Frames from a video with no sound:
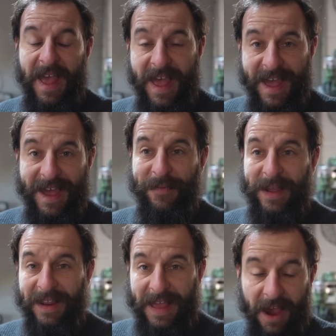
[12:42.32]
here and we're
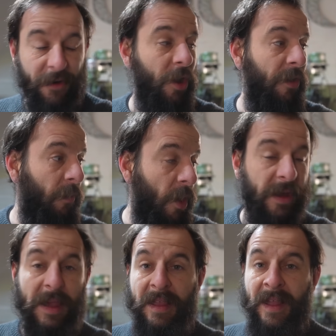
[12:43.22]
going to carry on
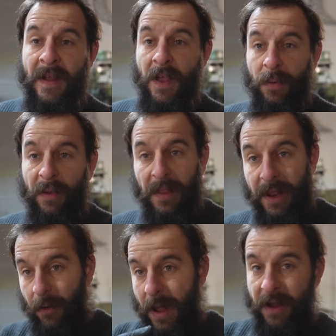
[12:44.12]
working with the
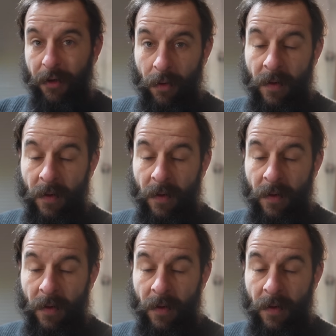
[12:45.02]
little Ariel.